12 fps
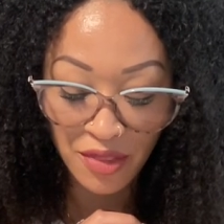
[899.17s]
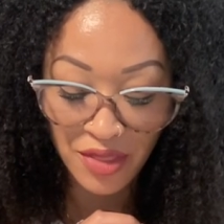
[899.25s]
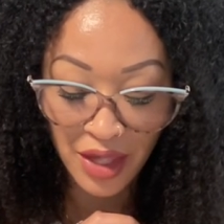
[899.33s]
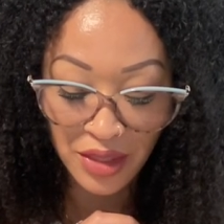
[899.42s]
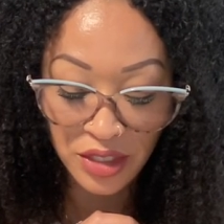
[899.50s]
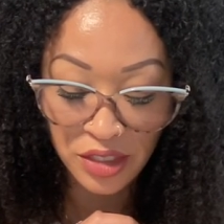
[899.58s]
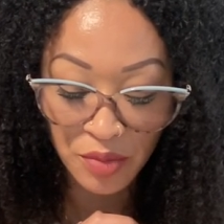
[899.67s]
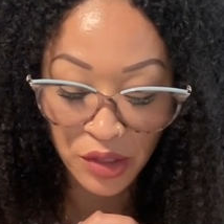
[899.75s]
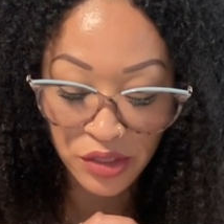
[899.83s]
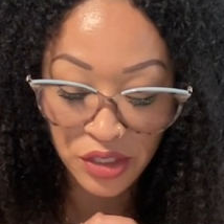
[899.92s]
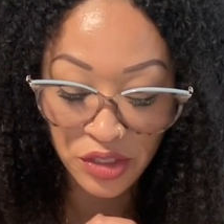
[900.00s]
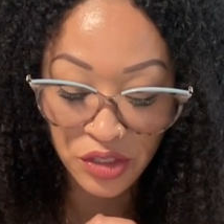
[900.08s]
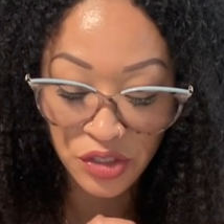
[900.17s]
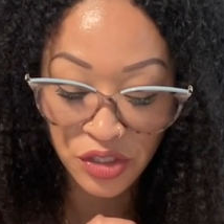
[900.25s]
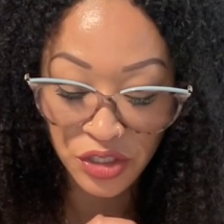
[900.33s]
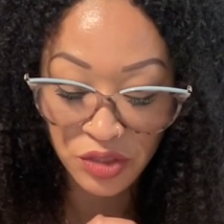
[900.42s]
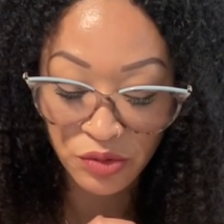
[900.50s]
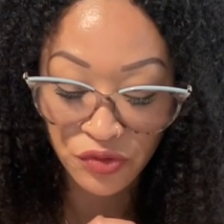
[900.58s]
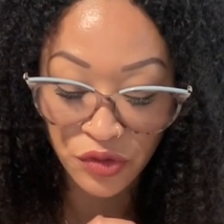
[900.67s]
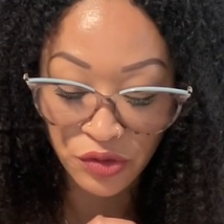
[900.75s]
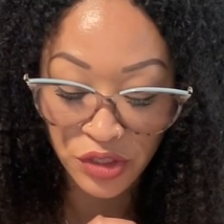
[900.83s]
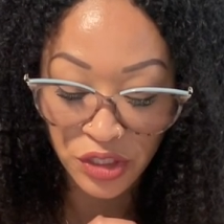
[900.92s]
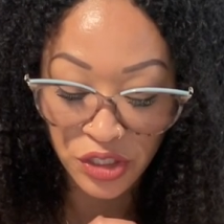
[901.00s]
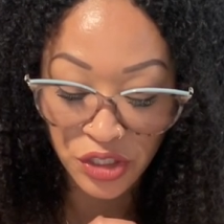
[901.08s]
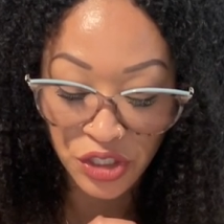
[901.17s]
that this person is just refusing to